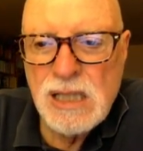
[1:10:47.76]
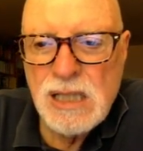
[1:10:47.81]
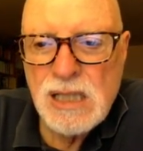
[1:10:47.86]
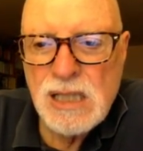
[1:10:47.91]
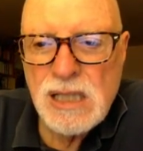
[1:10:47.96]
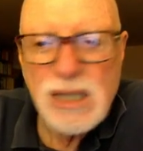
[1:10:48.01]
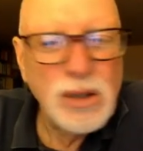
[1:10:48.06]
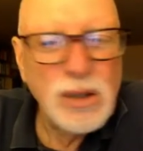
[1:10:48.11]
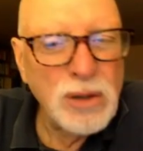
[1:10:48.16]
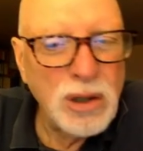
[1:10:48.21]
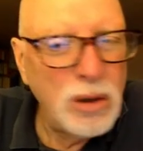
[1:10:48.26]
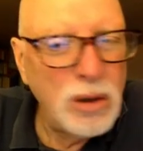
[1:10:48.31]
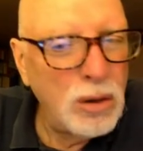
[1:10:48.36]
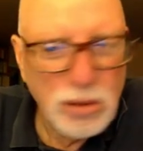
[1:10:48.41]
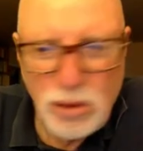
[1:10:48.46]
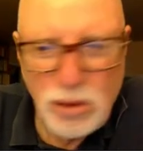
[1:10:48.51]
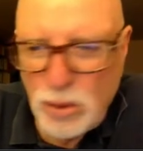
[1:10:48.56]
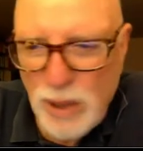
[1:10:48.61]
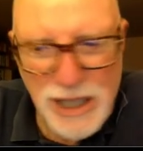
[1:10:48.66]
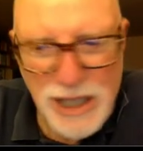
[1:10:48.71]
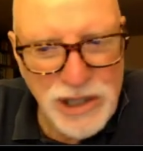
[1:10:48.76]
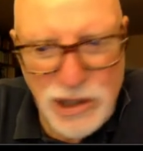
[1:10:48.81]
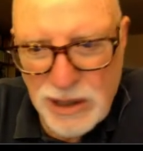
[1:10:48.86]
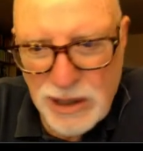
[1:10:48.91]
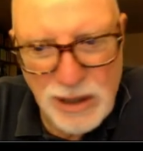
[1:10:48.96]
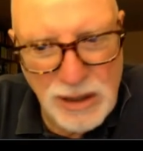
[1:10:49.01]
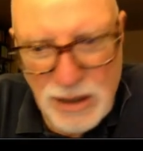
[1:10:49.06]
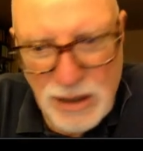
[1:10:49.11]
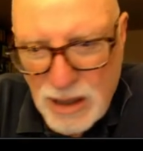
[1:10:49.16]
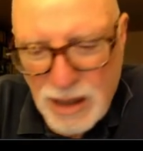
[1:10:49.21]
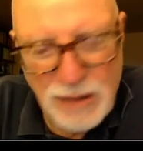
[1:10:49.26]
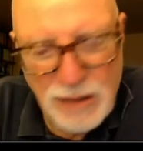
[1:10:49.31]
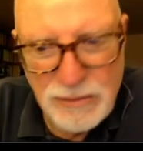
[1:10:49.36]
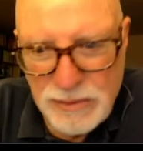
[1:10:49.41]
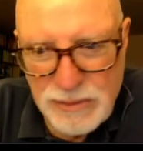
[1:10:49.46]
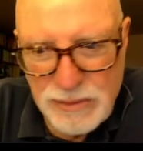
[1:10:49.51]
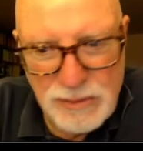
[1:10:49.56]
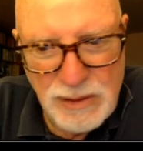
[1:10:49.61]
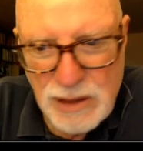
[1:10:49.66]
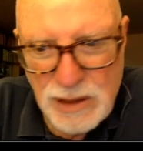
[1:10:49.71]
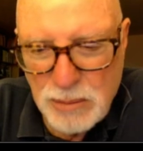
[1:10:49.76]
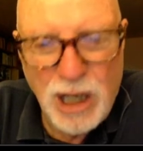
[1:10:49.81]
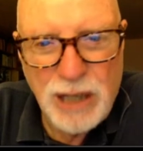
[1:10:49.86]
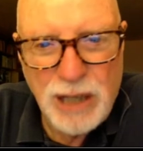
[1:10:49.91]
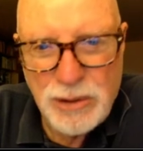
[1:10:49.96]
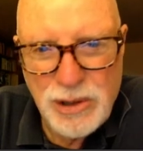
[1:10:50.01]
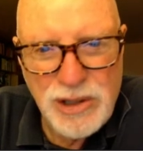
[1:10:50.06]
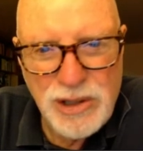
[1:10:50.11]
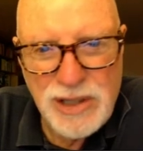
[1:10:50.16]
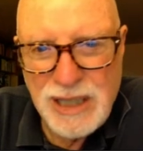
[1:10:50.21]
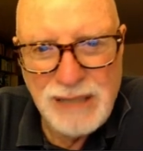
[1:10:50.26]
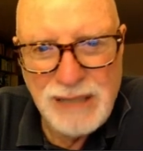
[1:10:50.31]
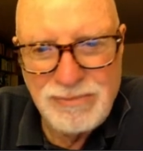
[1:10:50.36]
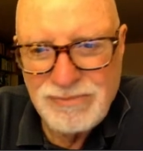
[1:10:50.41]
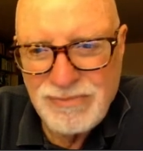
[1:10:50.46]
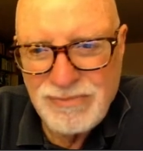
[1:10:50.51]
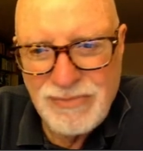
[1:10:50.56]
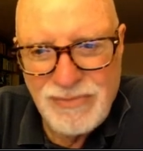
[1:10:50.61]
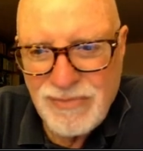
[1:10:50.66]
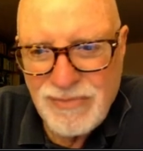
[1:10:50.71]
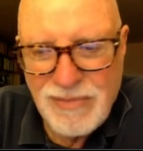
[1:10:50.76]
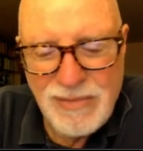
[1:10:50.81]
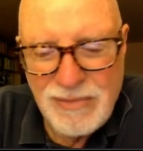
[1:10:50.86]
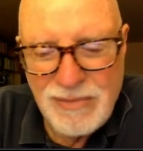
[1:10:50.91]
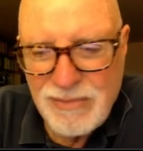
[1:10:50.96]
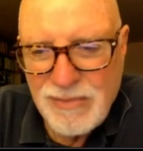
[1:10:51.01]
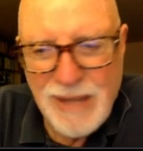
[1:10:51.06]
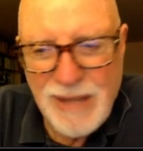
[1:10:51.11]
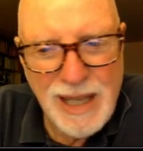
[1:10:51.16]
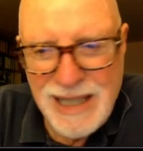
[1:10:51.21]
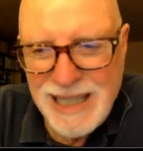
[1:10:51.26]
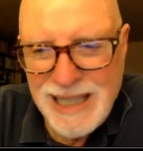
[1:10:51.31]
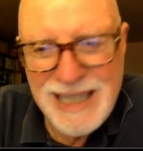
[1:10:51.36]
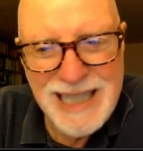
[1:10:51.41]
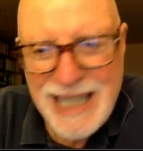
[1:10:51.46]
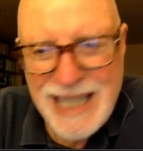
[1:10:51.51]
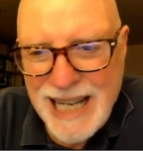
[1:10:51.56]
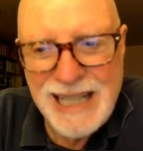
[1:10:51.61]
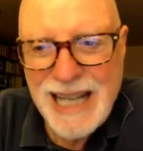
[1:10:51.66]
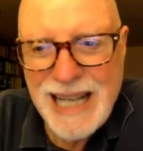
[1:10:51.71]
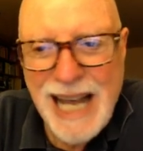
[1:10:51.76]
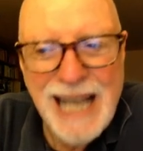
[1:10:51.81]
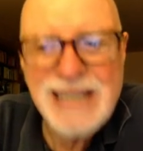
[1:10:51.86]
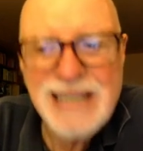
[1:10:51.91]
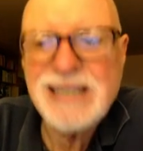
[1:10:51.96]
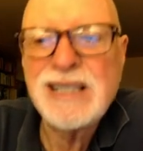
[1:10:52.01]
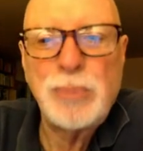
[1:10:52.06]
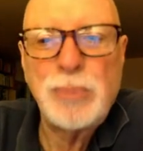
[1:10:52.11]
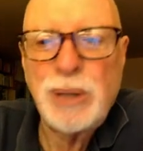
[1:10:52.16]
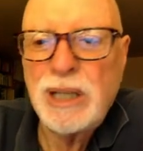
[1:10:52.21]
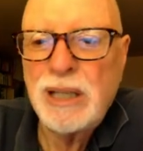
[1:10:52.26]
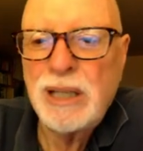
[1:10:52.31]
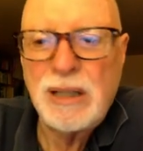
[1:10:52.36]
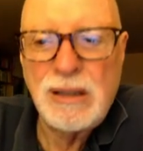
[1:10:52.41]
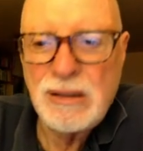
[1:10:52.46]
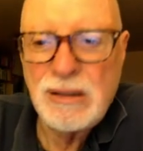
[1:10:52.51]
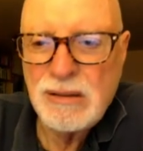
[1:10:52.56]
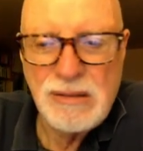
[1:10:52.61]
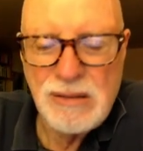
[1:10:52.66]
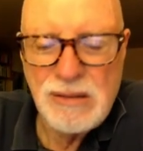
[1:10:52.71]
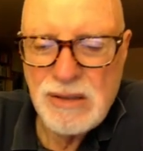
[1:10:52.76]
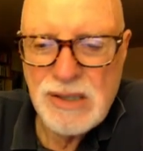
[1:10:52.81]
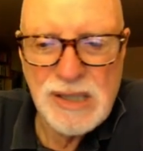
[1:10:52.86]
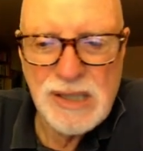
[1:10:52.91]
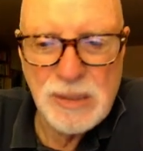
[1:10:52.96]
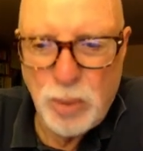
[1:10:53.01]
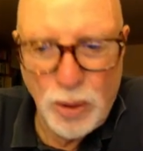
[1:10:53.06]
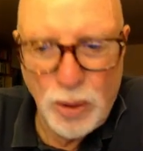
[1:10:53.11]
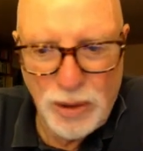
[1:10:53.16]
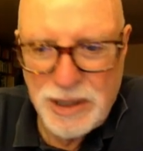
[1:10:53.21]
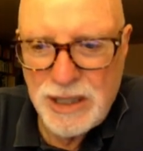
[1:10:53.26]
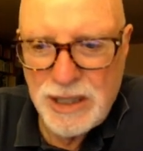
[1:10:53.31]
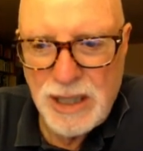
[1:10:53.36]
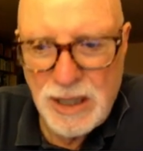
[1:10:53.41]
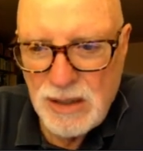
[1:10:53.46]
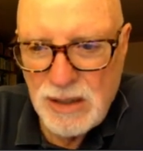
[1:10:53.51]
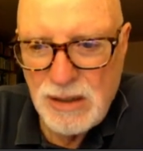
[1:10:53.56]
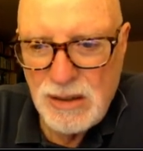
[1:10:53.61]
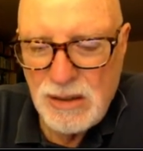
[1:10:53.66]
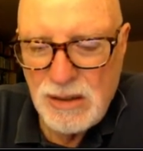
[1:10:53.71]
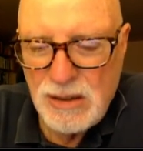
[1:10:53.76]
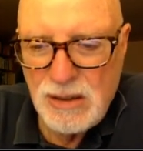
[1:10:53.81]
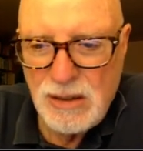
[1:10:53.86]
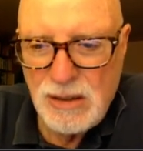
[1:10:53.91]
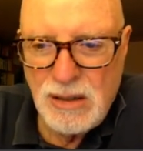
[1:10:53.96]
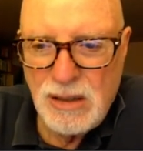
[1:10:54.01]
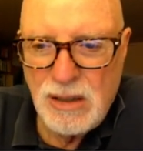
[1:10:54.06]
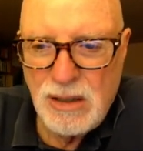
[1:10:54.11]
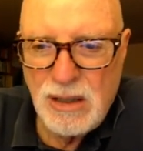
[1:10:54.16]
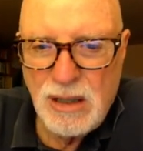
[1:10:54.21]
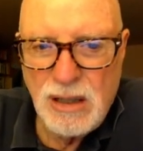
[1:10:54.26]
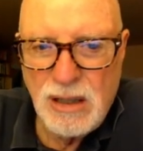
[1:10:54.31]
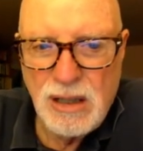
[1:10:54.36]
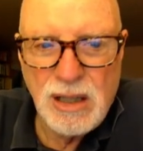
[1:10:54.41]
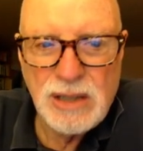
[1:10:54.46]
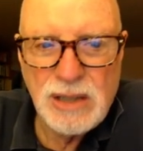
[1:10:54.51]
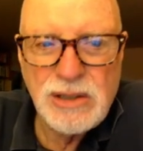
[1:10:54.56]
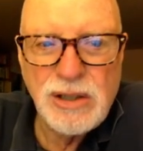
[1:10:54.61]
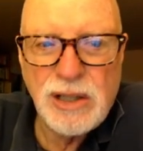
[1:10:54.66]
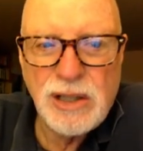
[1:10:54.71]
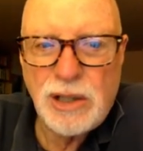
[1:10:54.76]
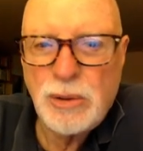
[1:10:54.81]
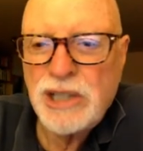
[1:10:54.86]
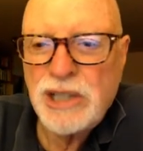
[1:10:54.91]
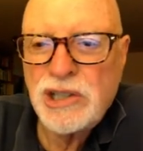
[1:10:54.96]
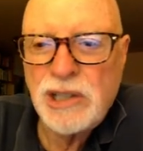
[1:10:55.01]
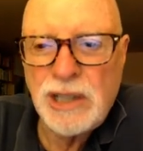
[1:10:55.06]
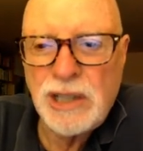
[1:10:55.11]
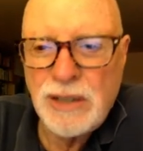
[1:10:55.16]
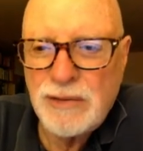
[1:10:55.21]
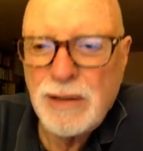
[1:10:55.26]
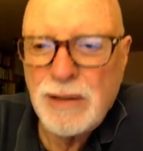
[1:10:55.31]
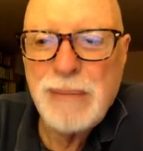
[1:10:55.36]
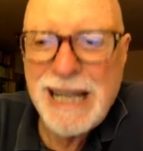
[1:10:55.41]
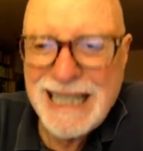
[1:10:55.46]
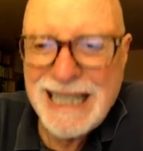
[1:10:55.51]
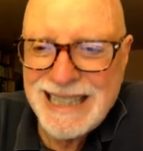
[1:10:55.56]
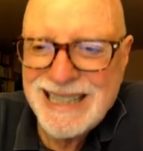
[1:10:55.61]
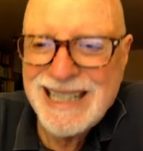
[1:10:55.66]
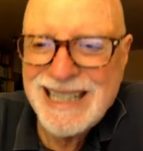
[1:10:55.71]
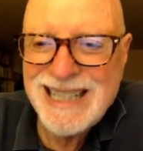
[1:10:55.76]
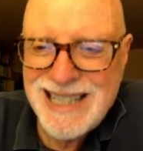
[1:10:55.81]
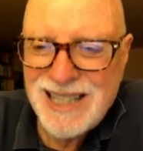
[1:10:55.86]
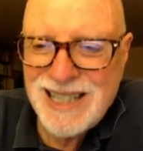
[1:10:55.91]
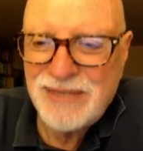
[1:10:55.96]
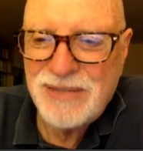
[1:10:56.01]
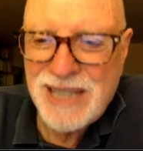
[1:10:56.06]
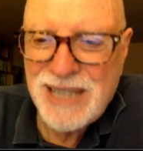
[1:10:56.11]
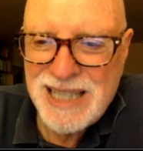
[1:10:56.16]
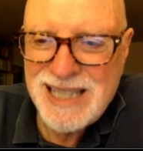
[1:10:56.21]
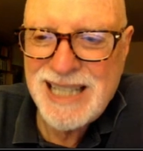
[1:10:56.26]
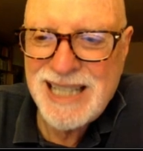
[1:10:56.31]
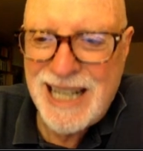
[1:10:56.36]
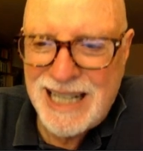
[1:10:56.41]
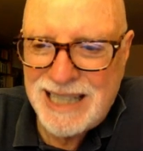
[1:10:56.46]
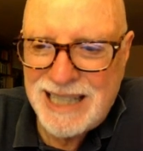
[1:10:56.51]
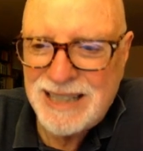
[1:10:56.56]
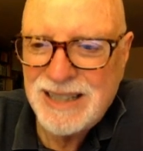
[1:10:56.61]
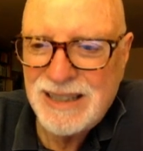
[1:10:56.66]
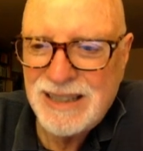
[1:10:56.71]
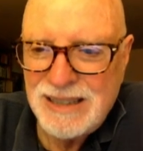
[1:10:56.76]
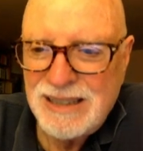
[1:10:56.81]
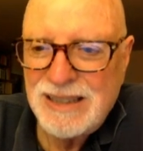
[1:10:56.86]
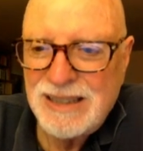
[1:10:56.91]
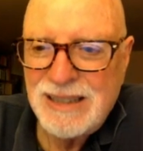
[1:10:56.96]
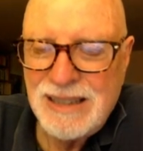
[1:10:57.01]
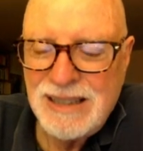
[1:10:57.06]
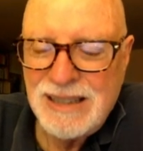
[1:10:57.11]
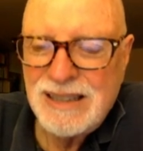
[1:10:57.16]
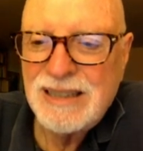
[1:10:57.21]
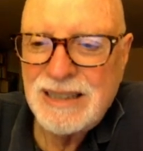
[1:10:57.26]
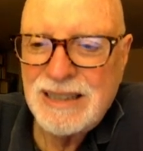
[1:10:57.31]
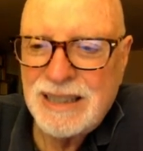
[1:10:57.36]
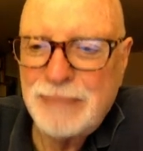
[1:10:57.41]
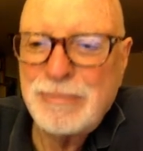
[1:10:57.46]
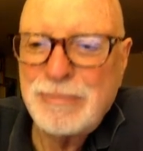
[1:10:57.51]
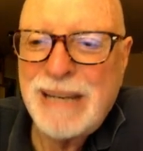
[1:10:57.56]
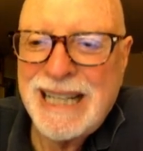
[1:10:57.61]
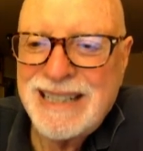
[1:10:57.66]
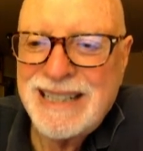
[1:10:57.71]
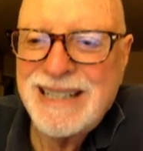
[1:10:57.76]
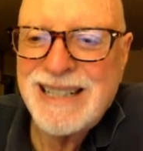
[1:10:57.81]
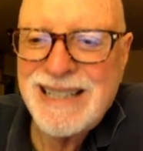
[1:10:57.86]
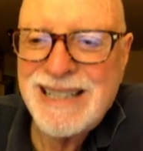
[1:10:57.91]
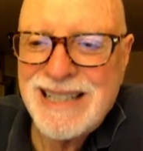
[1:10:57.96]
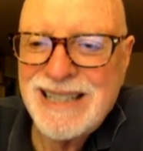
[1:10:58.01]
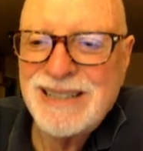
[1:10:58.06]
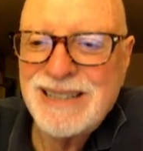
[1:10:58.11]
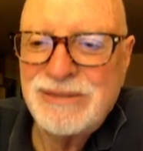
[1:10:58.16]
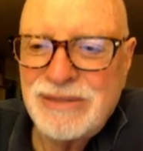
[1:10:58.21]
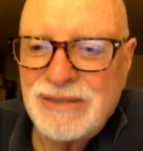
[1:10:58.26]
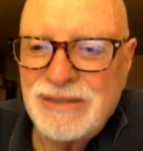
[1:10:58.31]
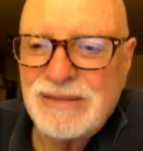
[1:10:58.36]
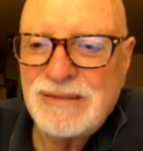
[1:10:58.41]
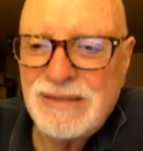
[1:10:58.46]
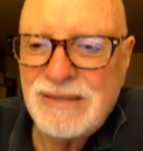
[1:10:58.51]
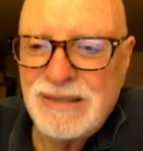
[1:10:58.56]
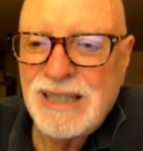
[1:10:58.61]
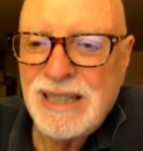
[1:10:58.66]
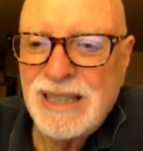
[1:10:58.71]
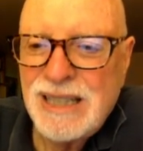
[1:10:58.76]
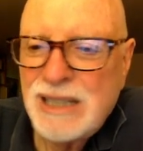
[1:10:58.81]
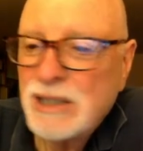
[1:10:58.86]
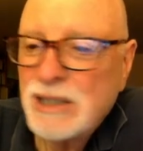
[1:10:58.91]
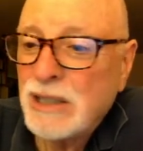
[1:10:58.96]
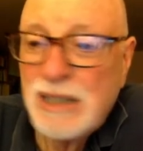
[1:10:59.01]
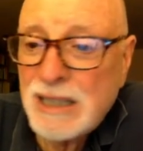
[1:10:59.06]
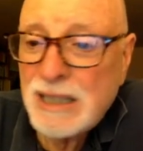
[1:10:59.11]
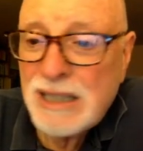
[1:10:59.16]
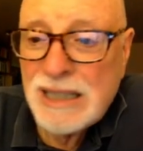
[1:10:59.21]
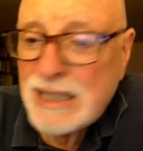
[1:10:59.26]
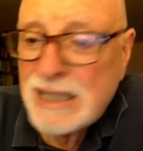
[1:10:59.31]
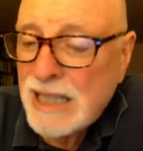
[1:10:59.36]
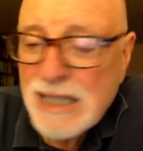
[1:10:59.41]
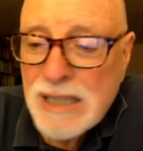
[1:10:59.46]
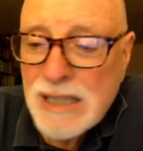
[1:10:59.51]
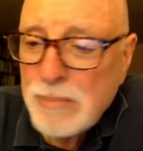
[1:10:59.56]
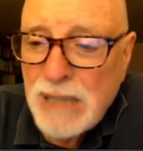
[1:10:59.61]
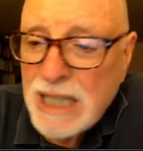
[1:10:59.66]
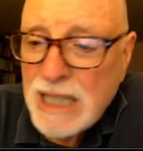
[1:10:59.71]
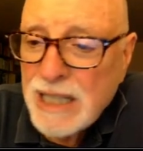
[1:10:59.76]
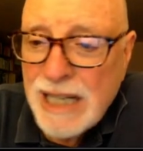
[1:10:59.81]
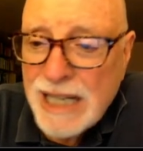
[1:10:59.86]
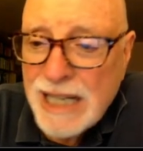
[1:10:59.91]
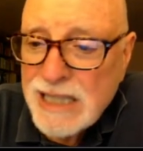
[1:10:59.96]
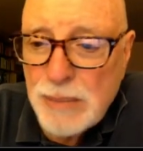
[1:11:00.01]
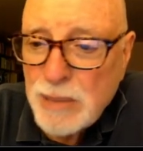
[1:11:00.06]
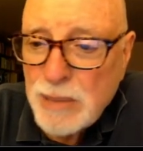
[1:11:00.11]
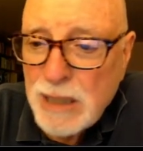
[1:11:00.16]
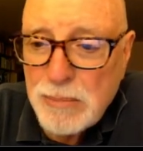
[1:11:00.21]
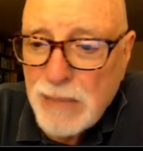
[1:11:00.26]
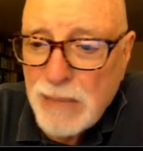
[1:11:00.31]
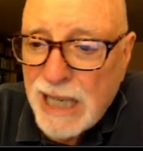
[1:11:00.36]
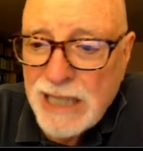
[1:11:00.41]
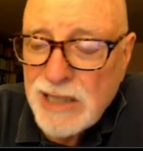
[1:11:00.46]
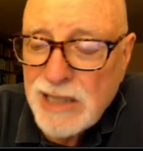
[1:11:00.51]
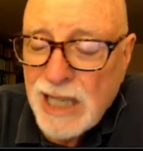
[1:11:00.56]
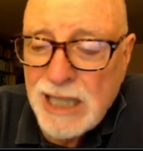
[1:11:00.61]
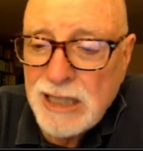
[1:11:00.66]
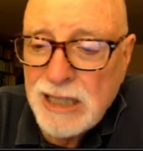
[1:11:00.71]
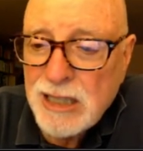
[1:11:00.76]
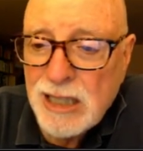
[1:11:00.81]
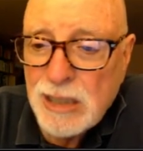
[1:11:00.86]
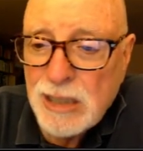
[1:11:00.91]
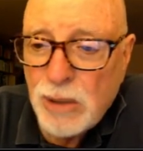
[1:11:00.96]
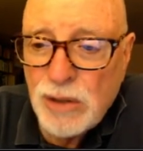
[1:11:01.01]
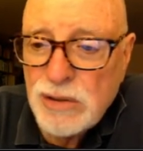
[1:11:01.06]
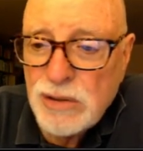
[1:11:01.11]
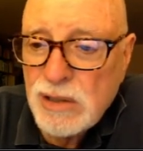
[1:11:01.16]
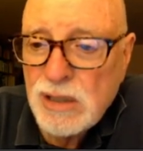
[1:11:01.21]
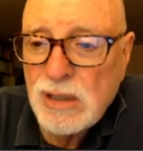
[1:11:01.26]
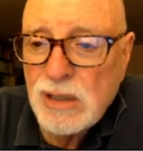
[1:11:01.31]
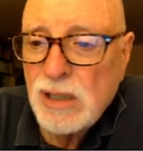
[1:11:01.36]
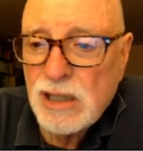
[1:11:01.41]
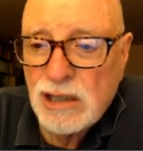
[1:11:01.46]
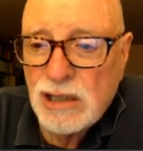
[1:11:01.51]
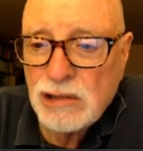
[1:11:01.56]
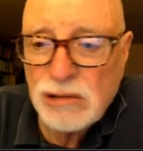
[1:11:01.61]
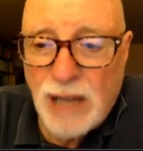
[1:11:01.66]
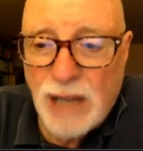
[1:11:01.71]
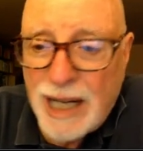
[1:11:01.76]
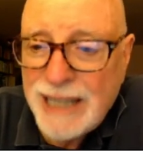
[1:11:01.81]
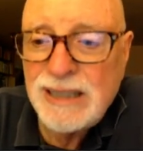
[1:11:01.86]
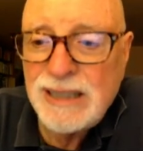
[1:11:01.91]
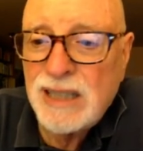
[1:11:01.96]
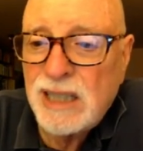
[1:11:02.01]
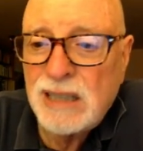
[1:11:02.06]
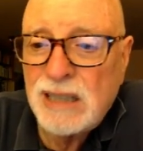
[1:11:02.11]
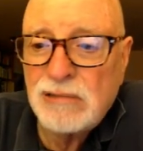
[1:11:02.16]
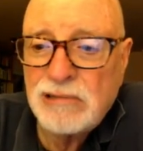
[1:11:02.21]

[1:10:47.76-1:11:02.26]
So the whole question of democracy, in the end, has to be subordinate uh, to the question of the maintenance of the state, the maintenance of. It doesn't mean it has to be maintained in the most grinding,